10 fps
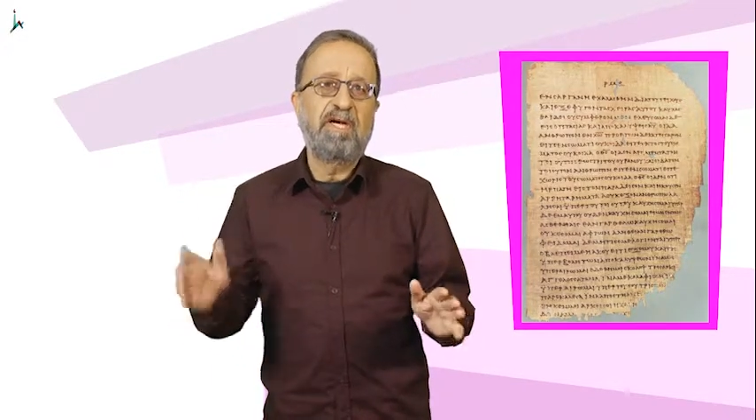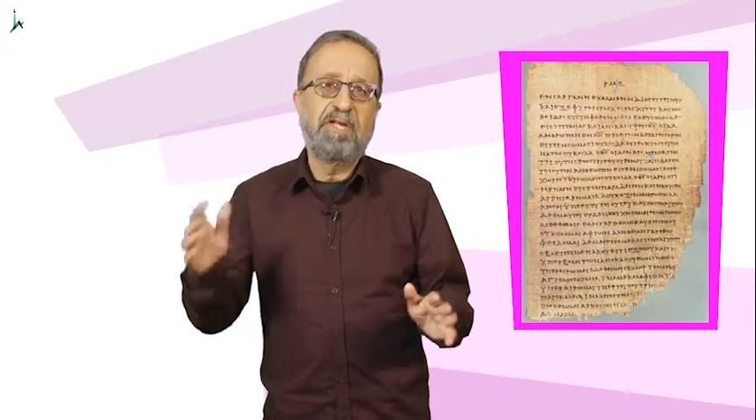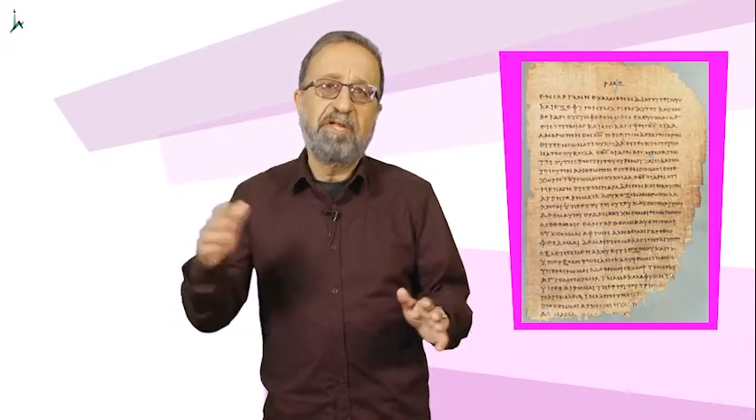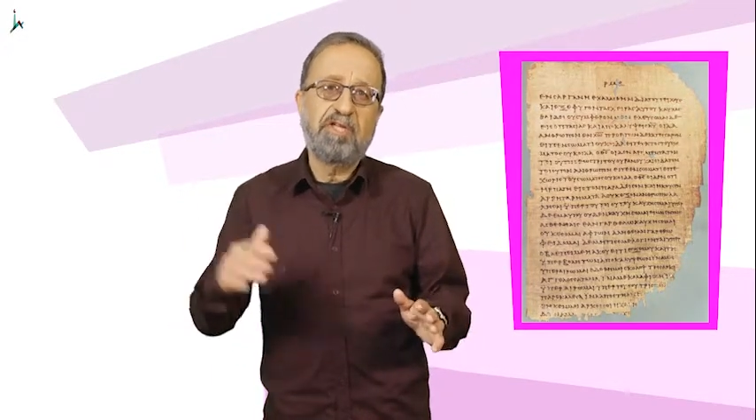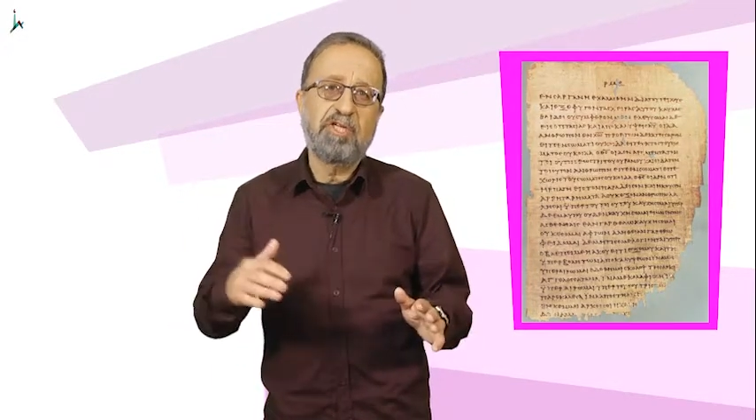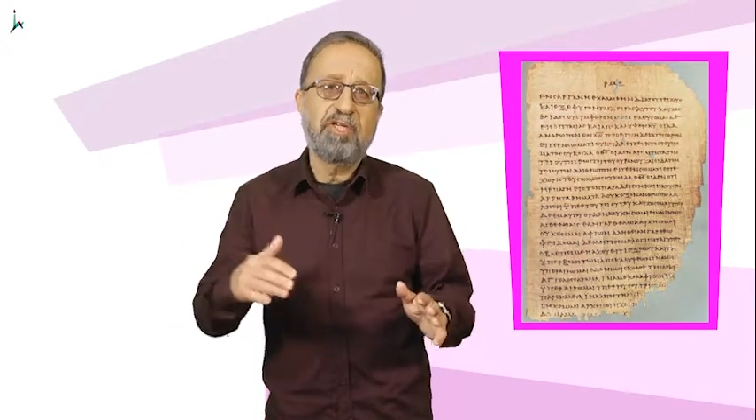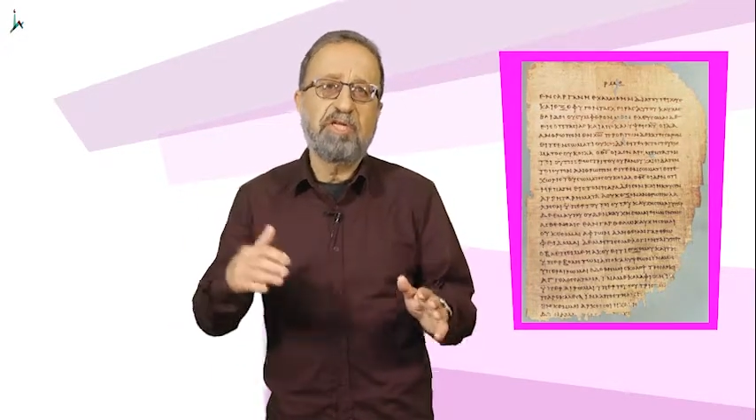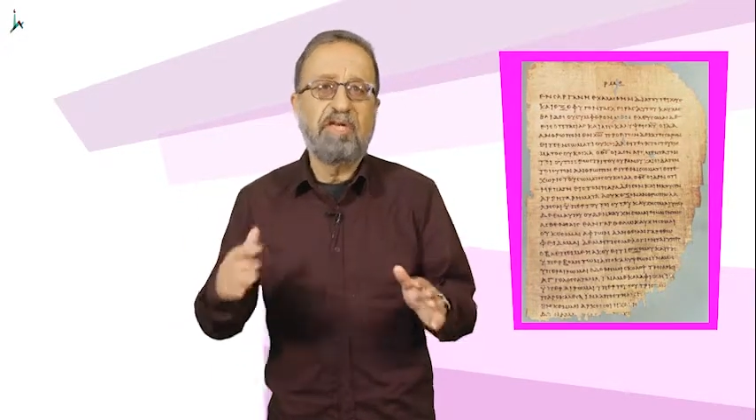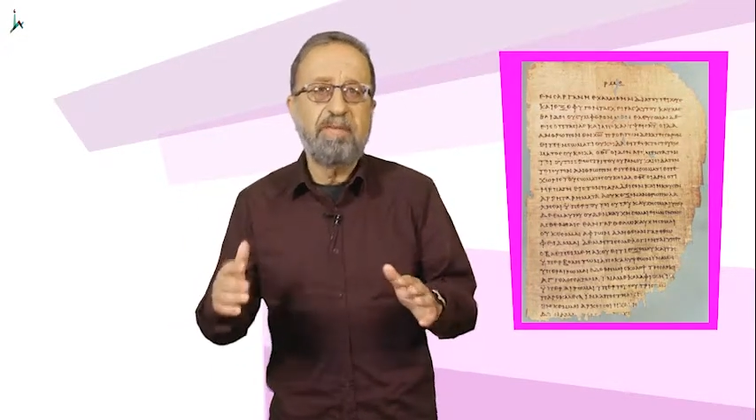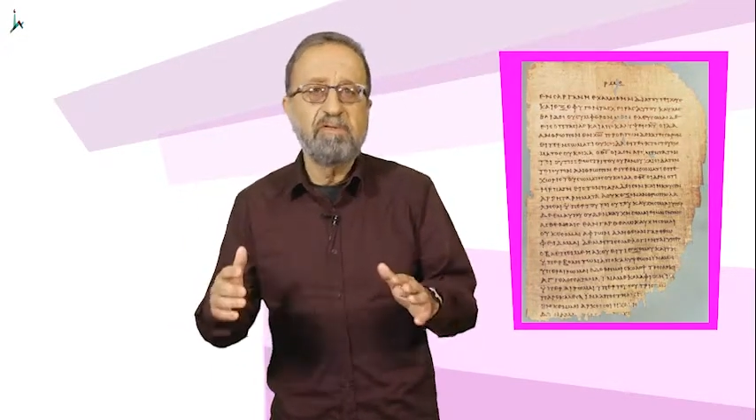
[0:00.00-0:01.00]
initial
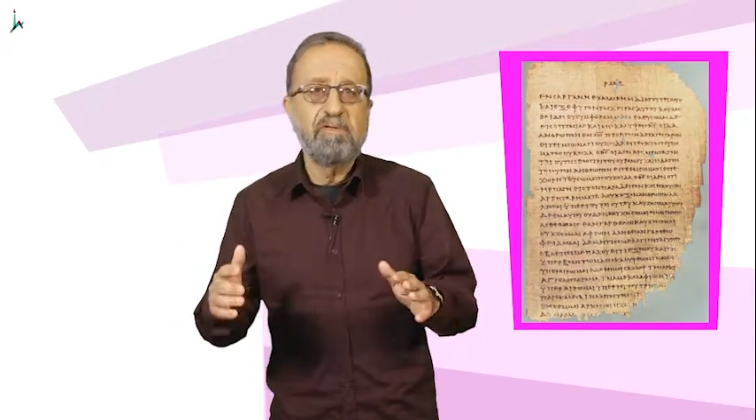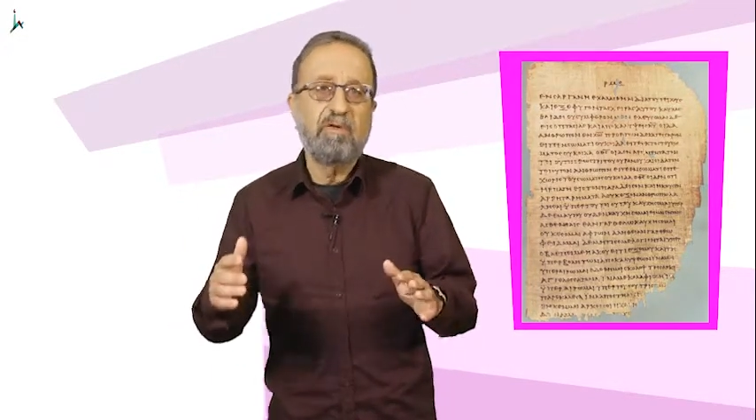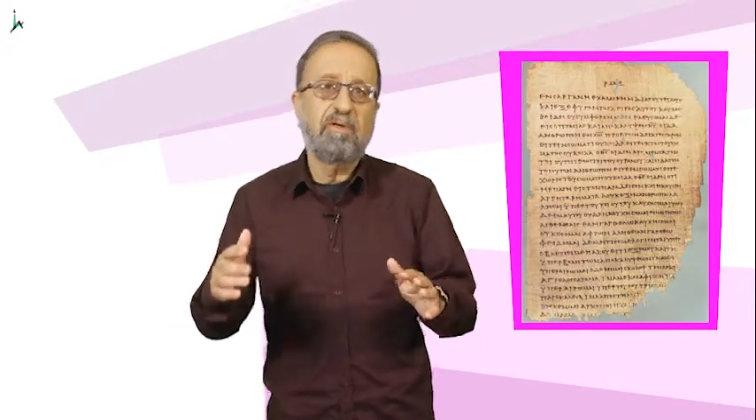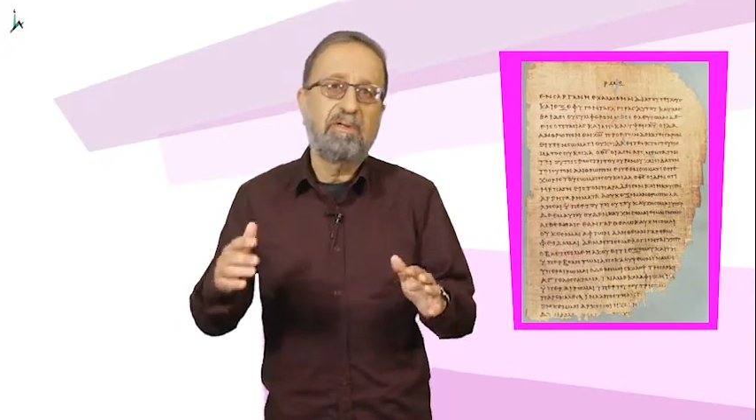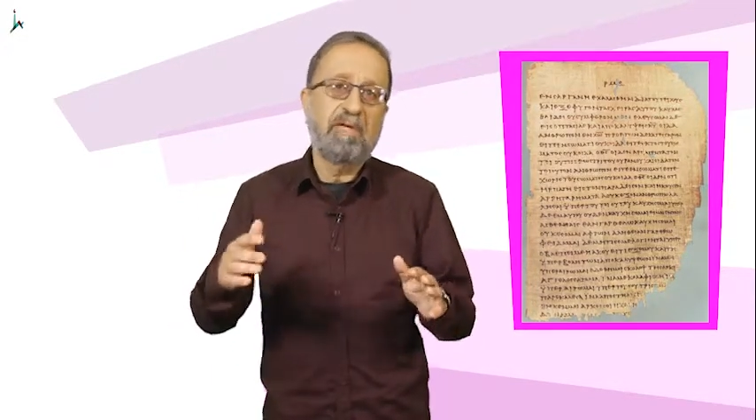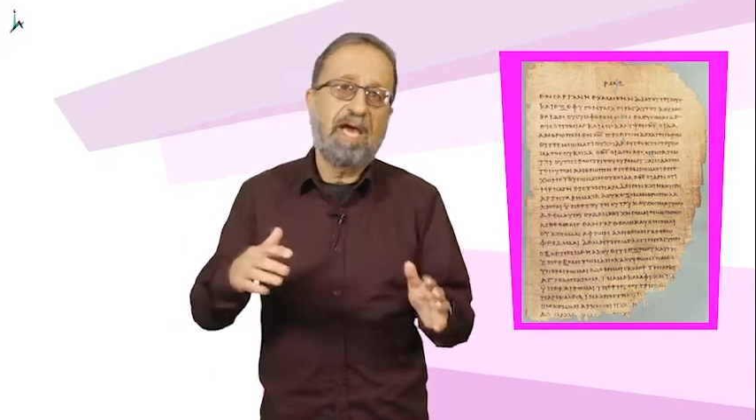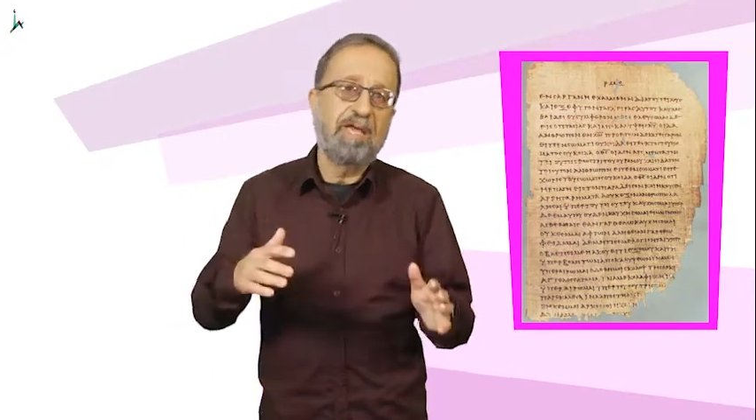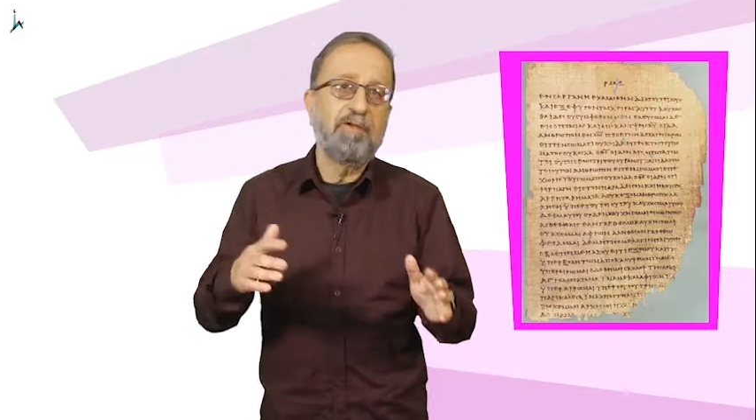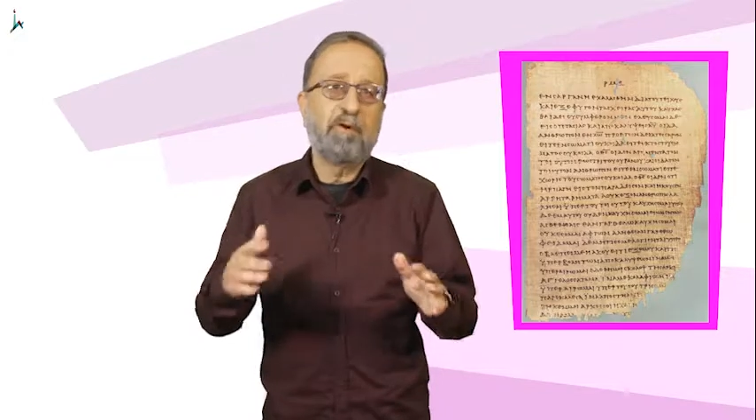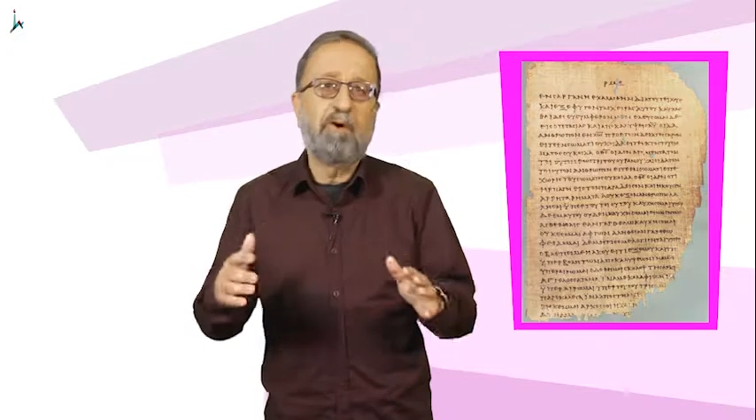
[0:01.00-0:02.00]
Hebrew
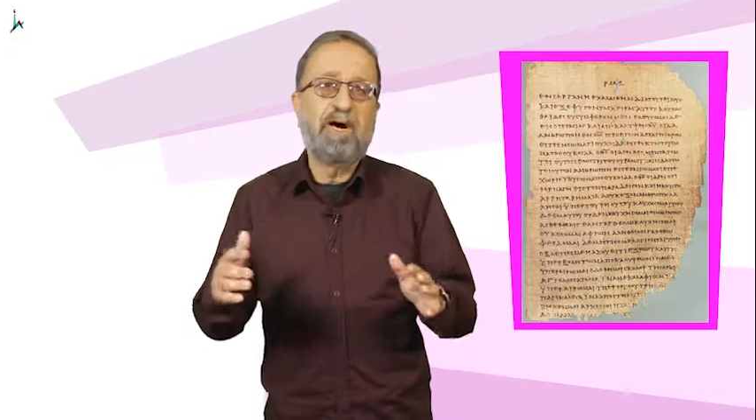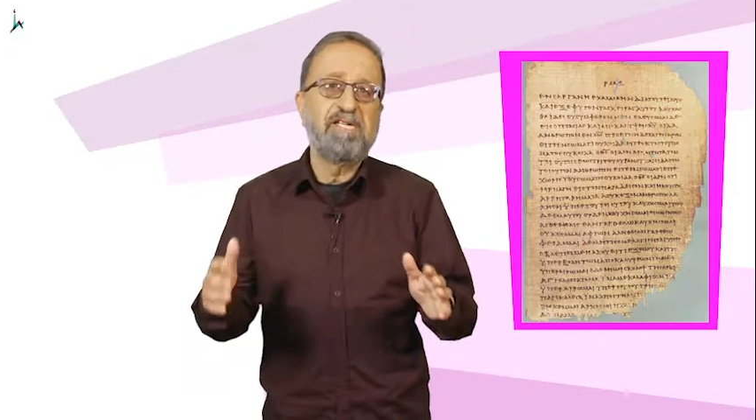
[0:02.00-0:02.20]
and/or